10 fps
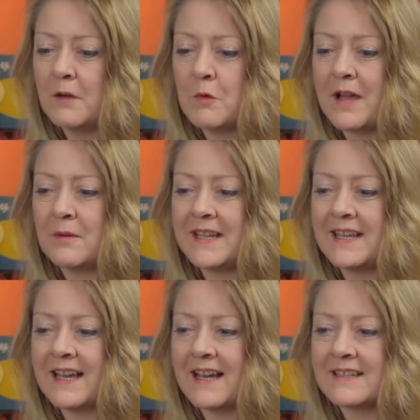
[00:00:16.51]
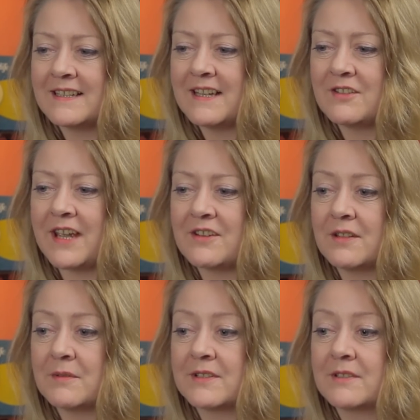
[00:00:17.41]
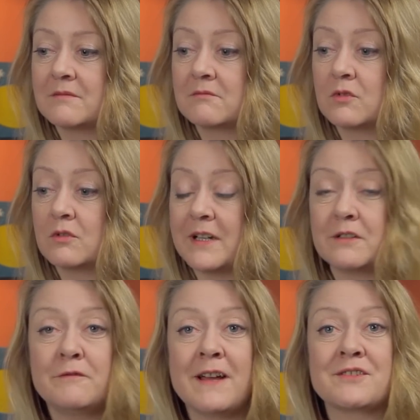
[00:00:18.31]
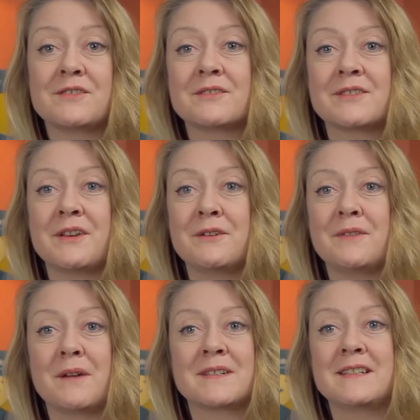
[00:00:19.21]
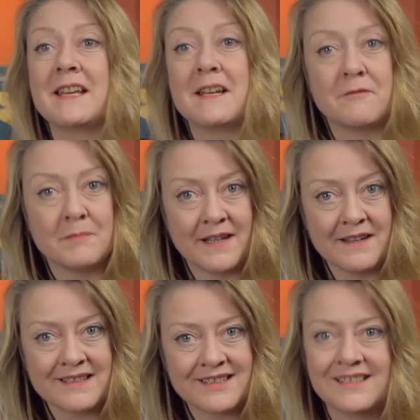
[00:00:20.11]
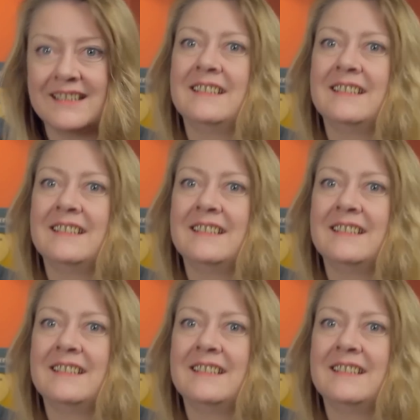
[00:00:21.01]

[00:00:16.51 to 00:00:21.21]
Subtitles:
where we had an education that was quite old-fashioned. So there was the 11 plus.